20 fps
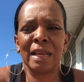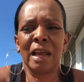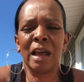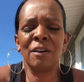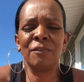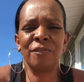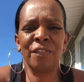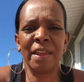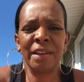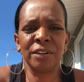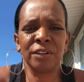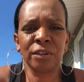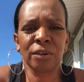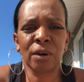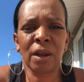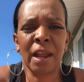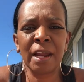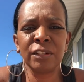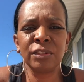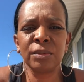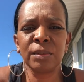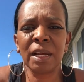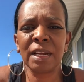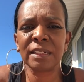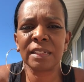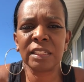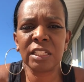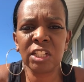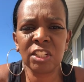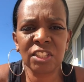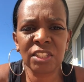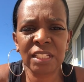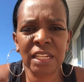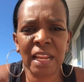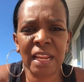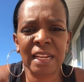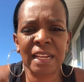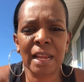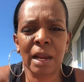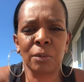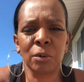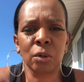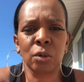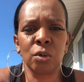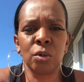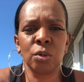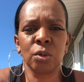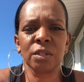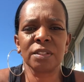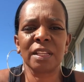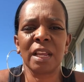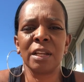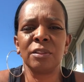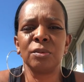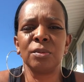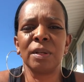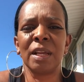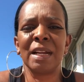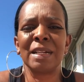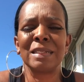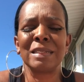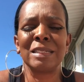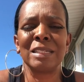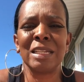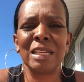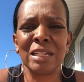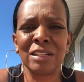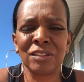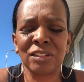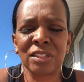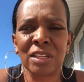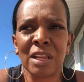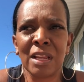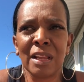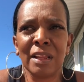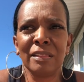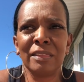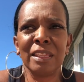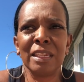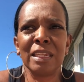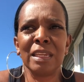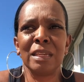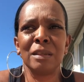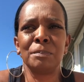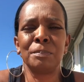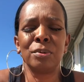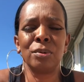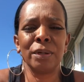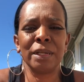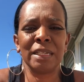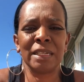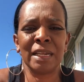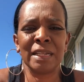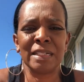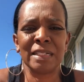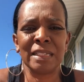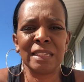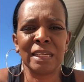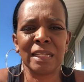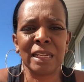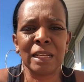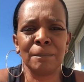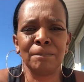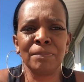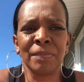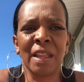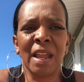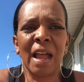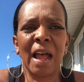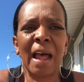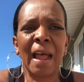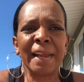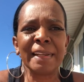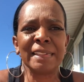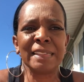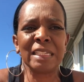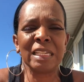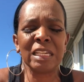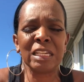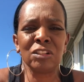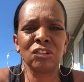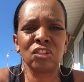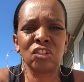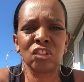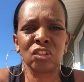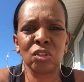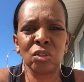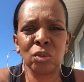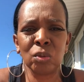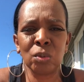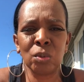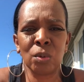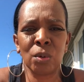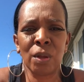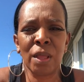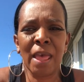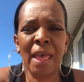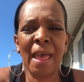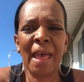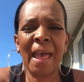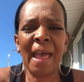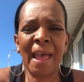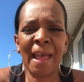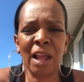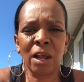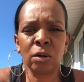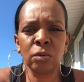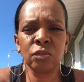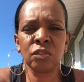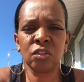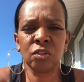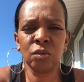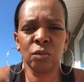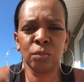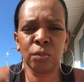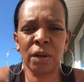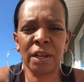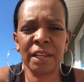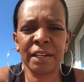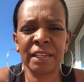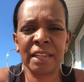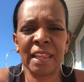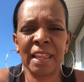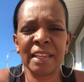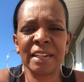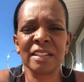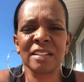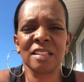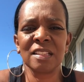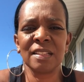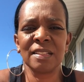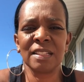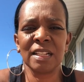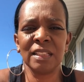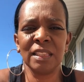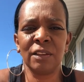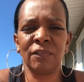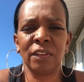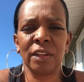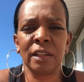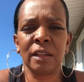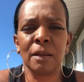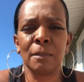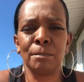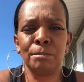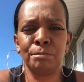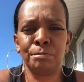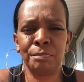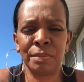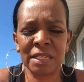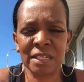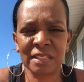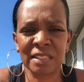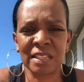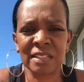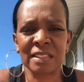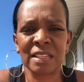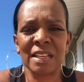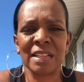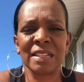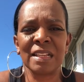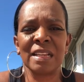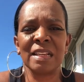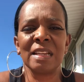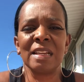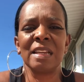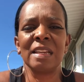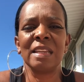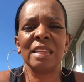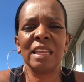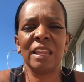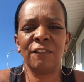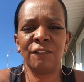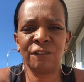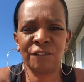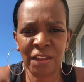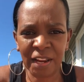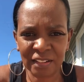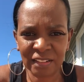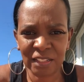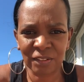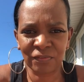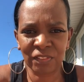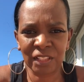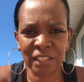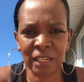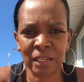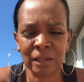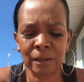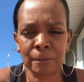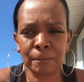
a vendor. I do not teach the 80-hour course. I do not teach the Point 19. I teach you how to run an assisted living business effectively.